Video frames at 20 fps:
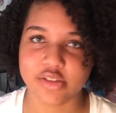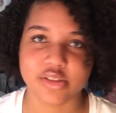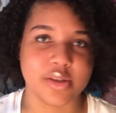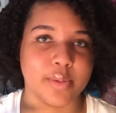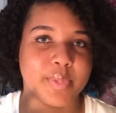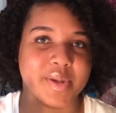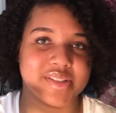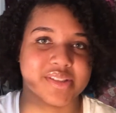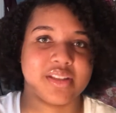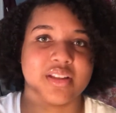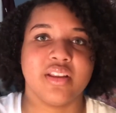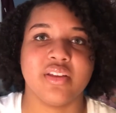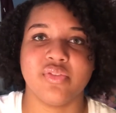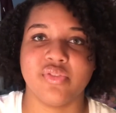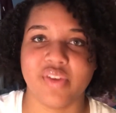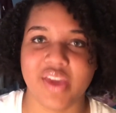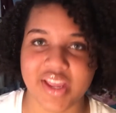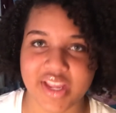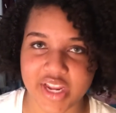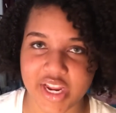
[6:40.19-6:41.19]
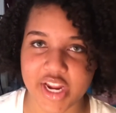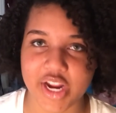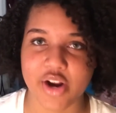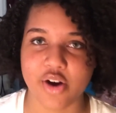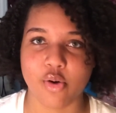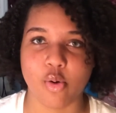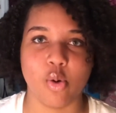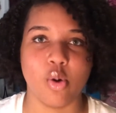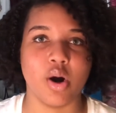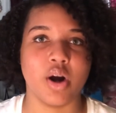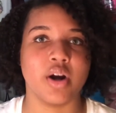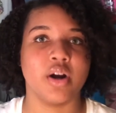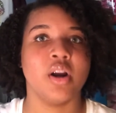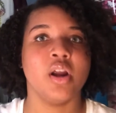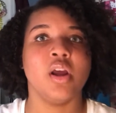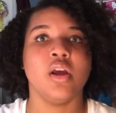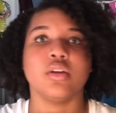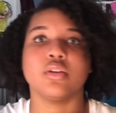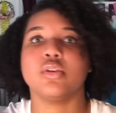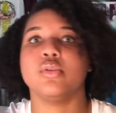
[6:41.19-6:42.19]
So basically fake hair or
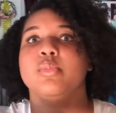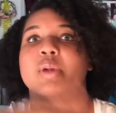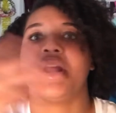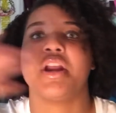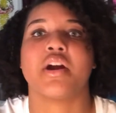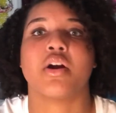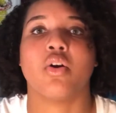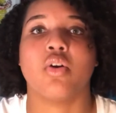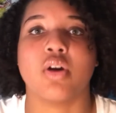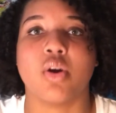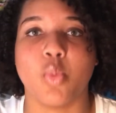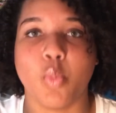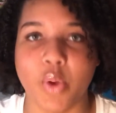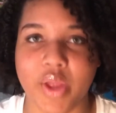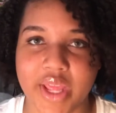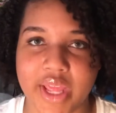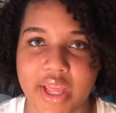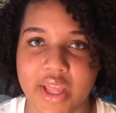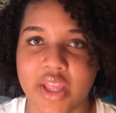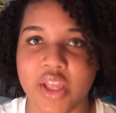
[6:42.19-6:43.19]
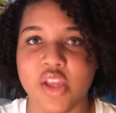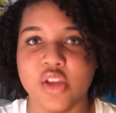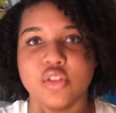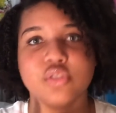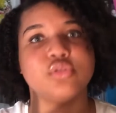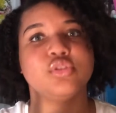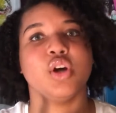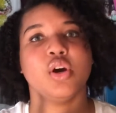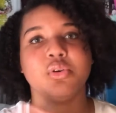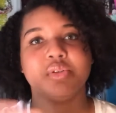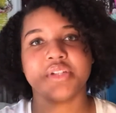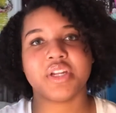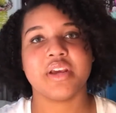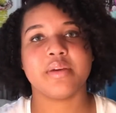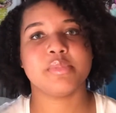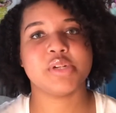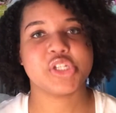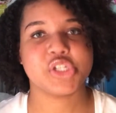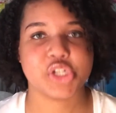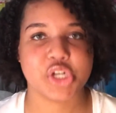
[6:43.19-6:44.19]
human hair on a wig. Don't
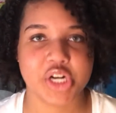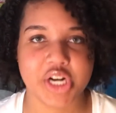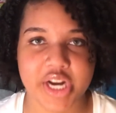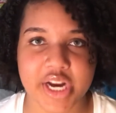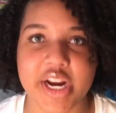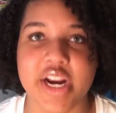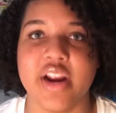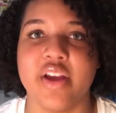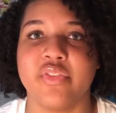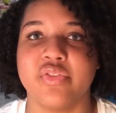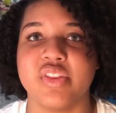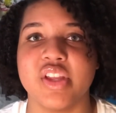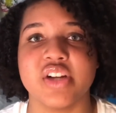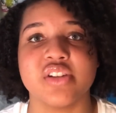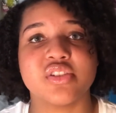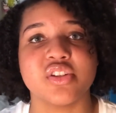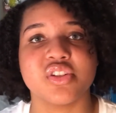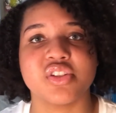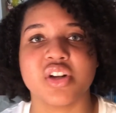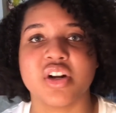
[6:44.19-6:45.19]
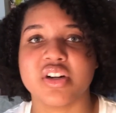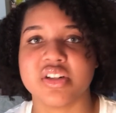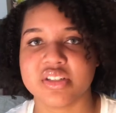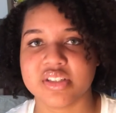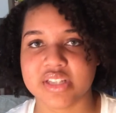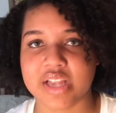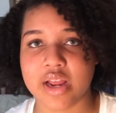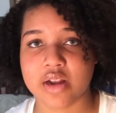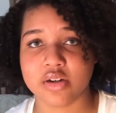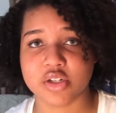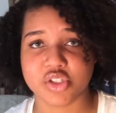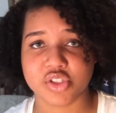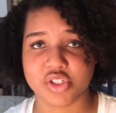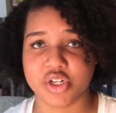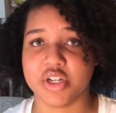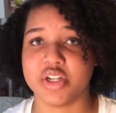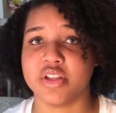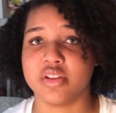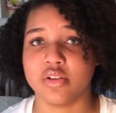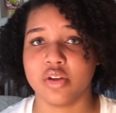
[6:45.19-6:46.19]
damage your hair. If there's a certain style and a
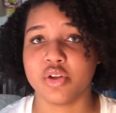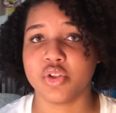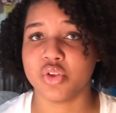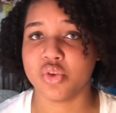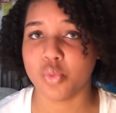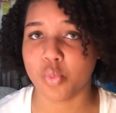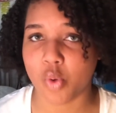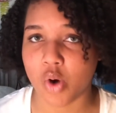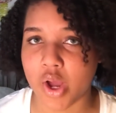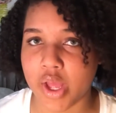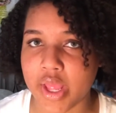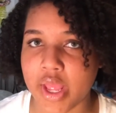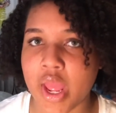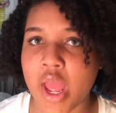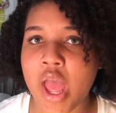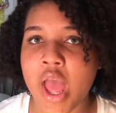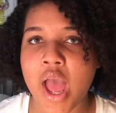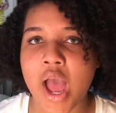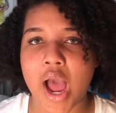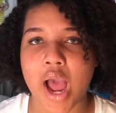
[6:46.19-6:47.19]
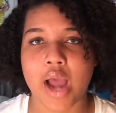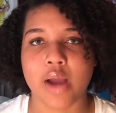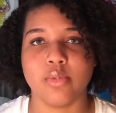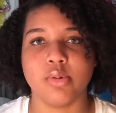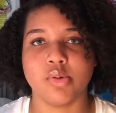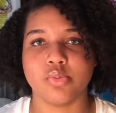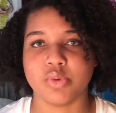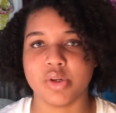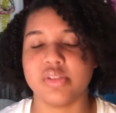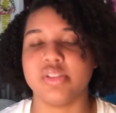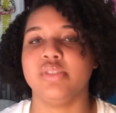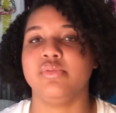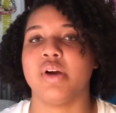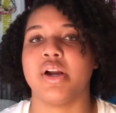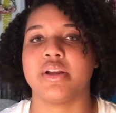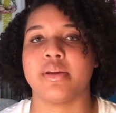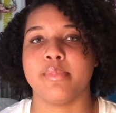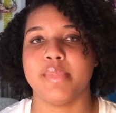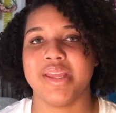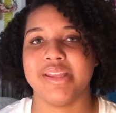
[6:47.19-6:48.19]
certain look you want, I would really
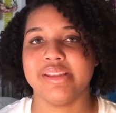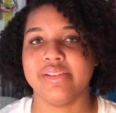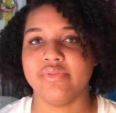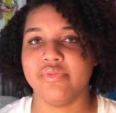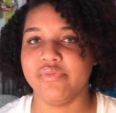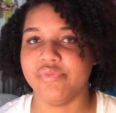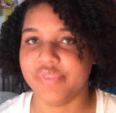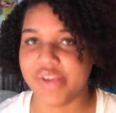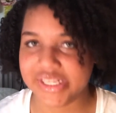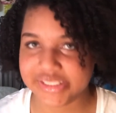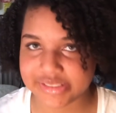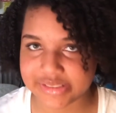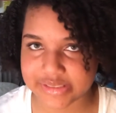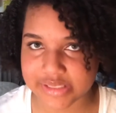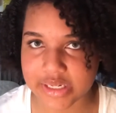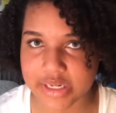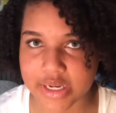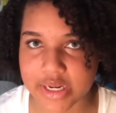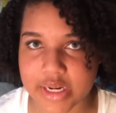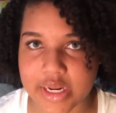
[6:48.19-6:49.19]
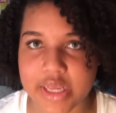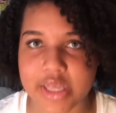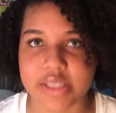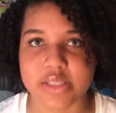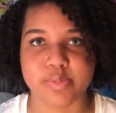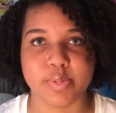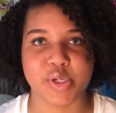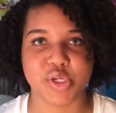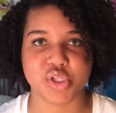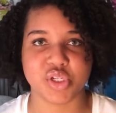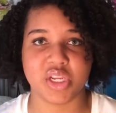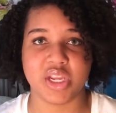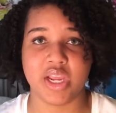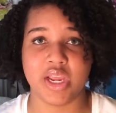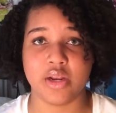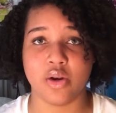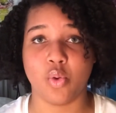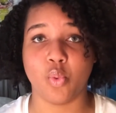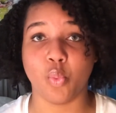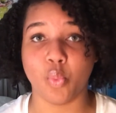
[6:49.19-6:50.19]
recommend investing in it, especially
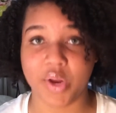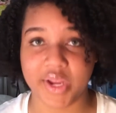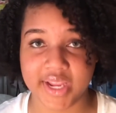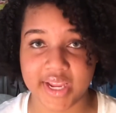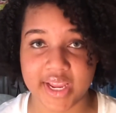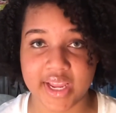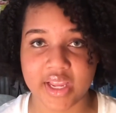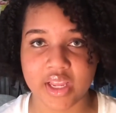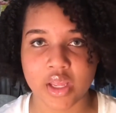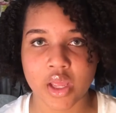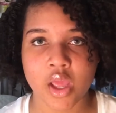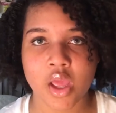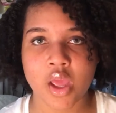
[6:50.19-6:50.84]
in a wig.